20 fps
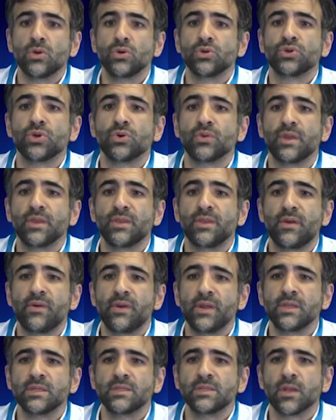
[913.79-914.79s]
showed that there
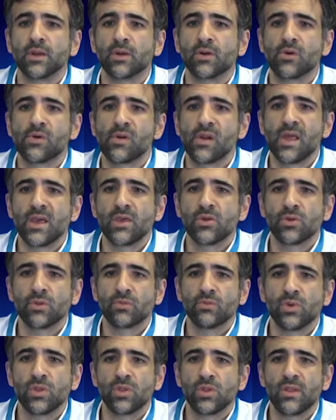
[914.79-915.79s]
is a
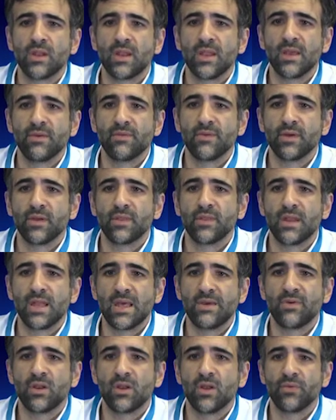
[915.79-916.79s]
correlation with the
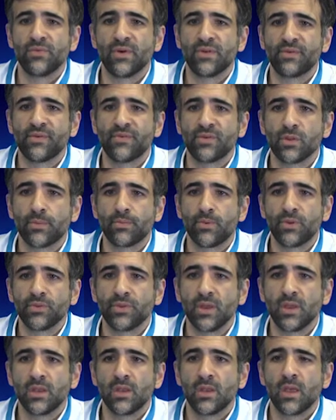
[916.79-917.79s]
level of
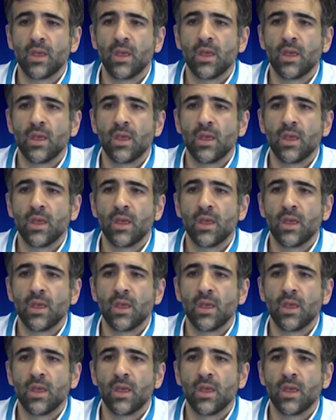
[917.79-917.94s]
alpha-fetoprotein,